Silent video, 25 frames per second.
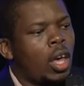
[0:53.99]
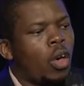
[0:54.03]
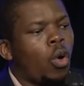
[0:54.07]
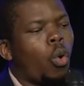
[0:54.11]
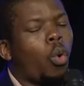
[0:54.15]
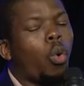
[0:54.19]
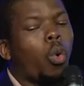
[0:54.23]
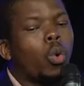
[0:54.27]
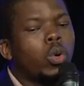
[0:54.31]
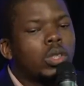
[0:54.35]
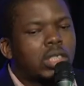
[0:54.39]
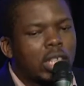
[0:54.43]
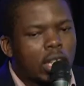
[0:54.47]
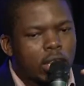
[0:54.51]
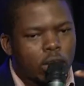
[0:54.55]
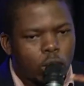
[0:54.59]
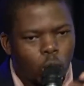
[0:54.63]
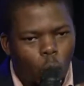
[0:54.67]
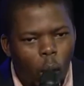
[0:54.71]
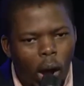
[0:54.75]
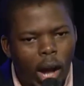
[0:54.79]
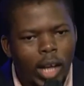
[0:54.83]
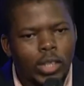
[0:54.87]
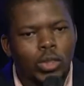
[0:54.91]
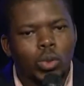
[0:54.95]
ukuze
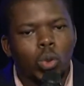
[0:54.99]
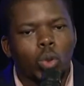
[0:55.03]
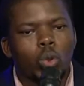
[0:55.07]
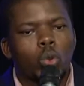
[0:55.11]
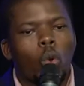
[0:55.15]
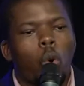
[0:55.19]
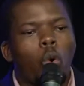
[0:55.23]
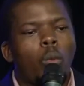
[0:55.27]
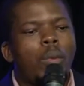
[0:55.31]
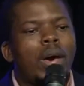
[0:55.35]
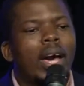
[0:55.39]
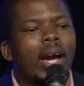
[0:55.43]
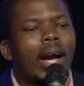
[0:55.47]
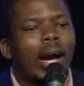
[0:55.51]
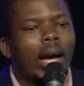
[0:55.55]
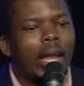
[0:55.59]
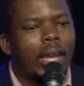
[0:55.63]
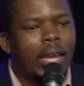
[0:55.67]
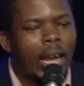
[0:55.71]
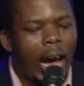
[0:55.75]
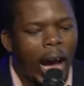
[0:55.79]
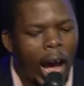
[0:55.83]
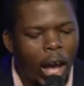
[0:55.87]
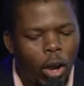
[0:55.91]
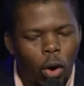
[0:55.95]
sikwazi ukuqhubeka
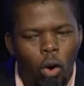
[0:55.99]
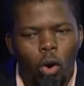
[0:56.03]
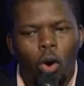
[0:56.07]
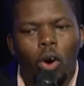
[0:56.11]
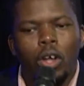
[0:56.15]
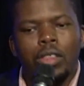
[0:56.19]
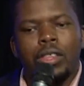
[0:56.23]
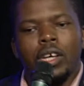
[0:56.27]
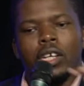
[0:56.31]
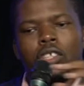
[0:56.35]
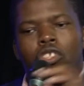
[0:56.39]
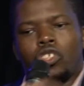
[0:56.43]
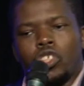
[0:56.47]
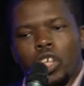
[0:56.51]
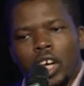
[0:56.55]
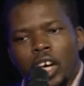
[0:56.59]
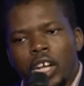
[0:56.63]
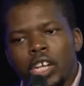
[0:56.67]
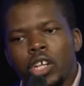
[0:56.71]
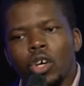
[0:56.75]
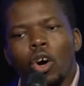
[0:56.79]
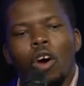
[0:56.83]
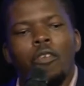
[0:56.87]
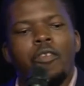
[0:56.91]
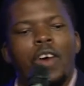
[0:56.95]
nayo, or the
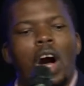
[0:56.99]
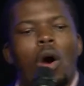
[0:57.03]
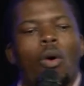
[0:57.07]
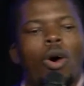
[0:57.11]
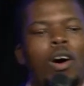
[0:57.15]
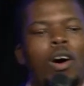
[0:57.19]
journey of our